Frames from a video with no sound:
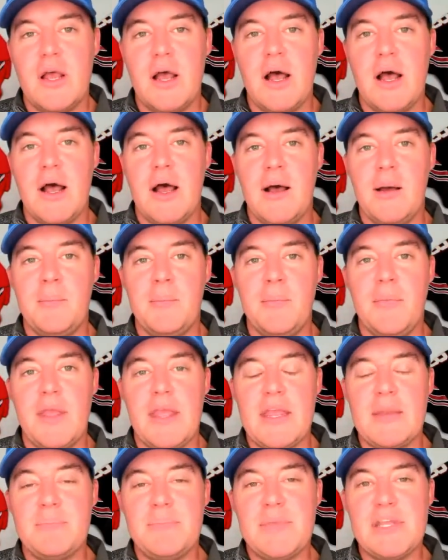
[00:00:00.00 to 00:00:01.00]

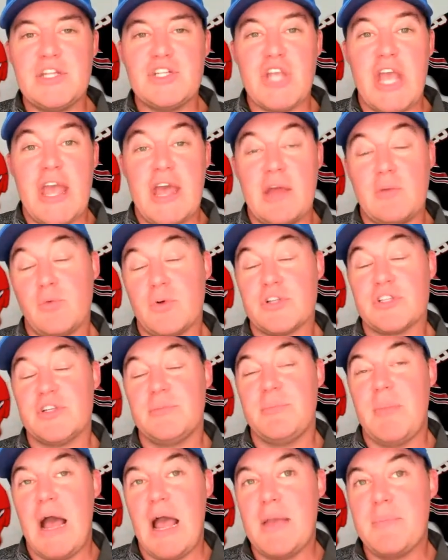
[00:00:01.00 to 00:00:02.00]
in BJ Edwards,
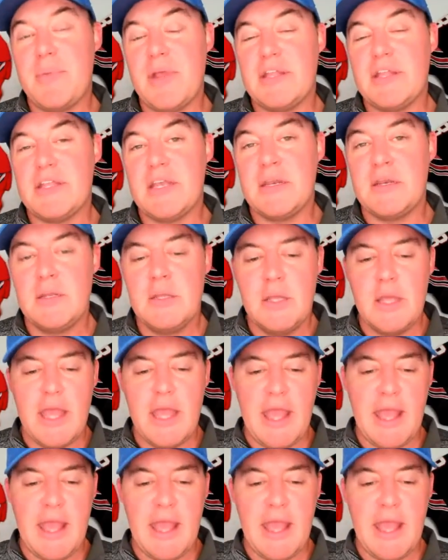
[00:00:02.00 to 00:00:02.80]
in my opinion.